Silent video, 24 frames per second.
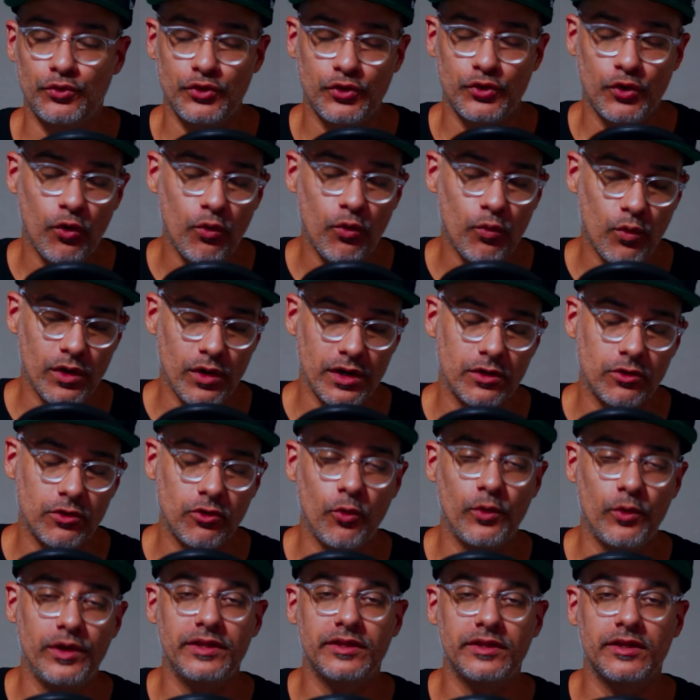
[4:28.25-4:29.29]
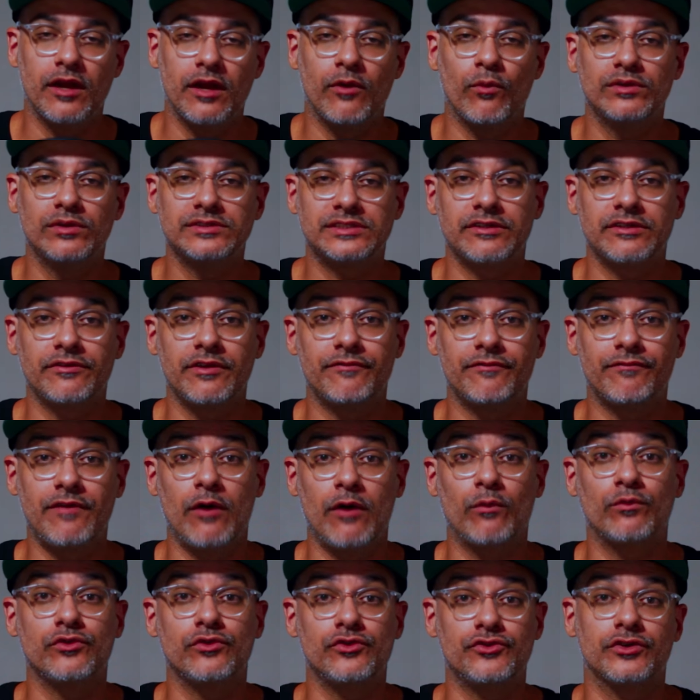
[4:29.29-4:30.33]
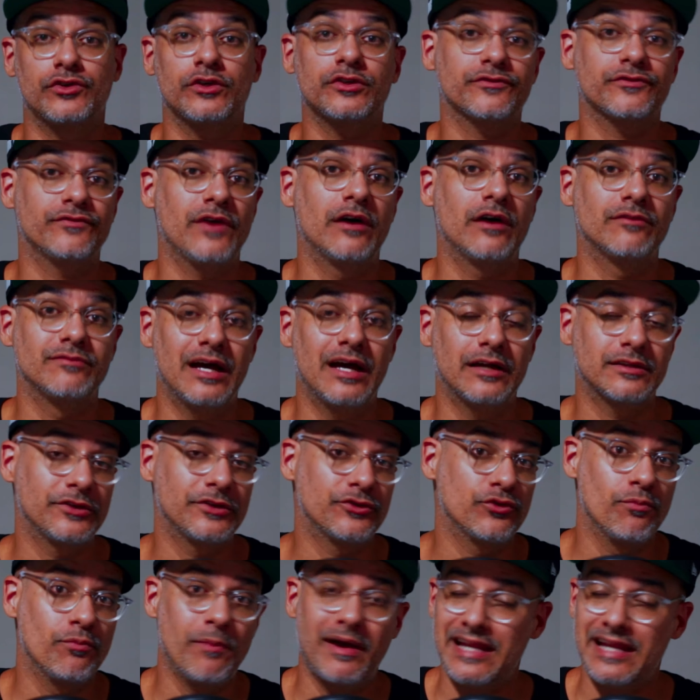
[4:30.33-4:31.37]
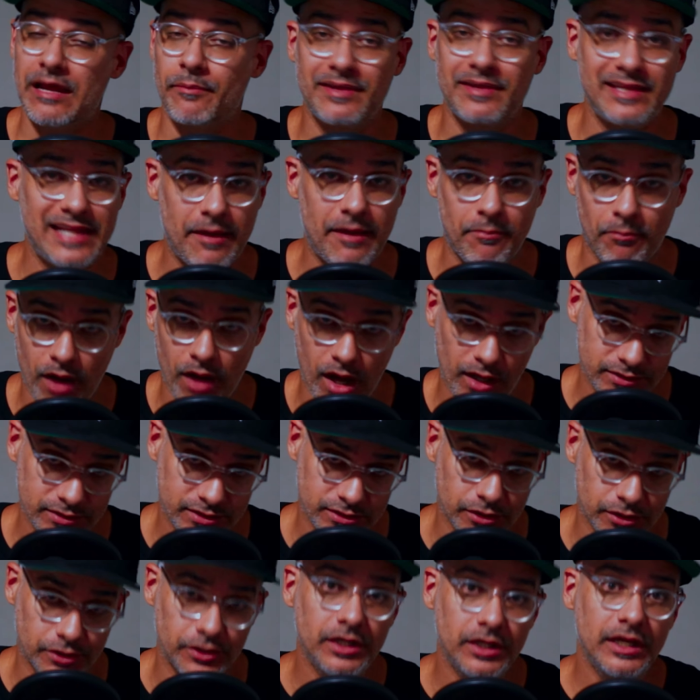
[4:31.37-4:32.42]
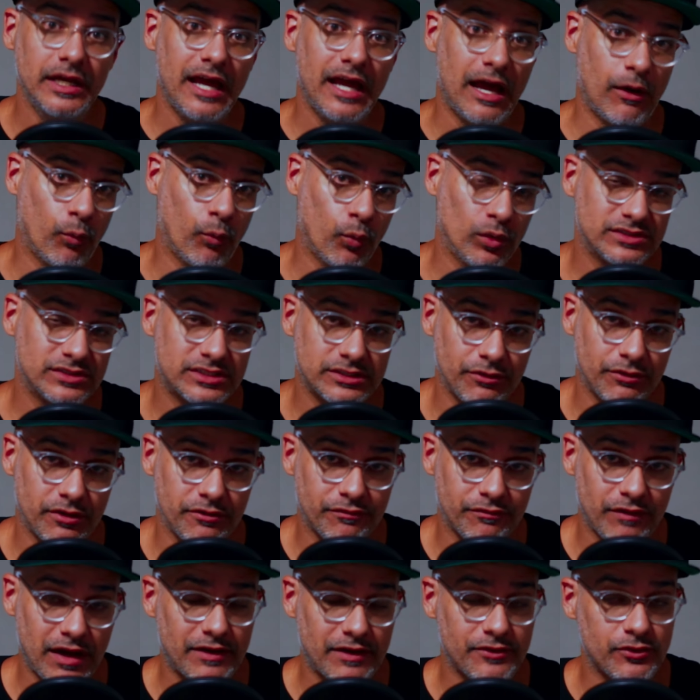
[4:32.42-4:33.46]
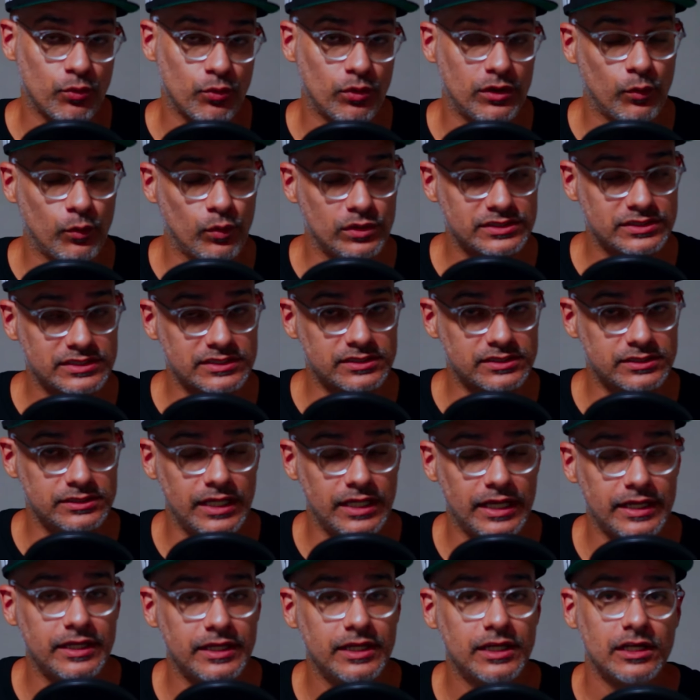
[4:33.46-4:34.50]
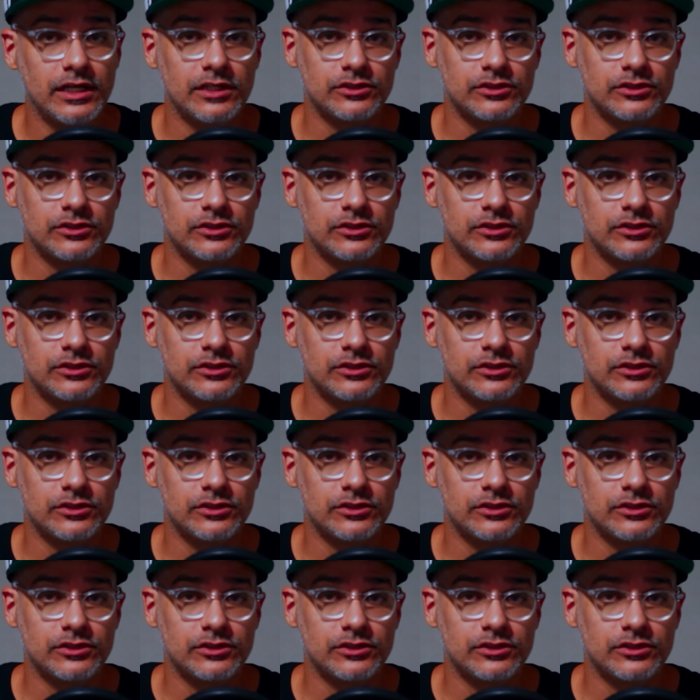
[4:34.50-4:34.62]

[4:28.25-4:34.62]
You don't want to go in there at 175 when you just found out that you might not be that monster at 175 or you were on 168.